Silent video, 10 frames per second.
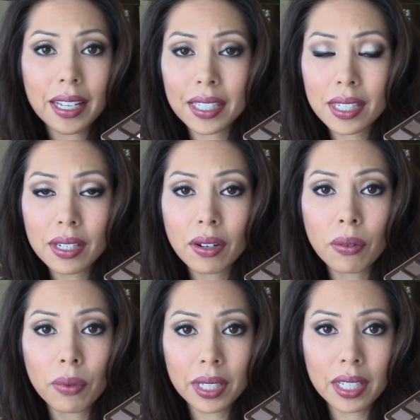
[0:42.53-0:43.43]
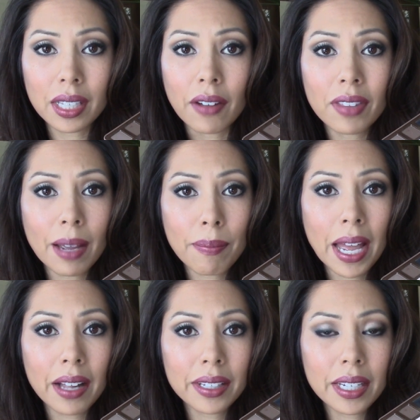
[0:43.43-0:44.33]
I still really love that
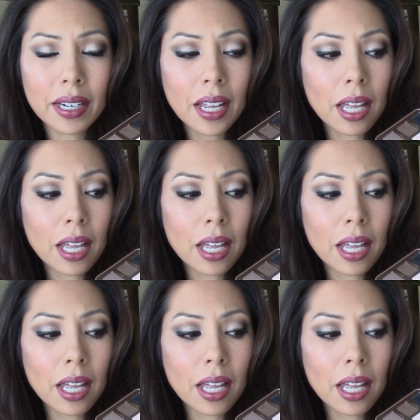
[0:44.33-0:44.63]
palette,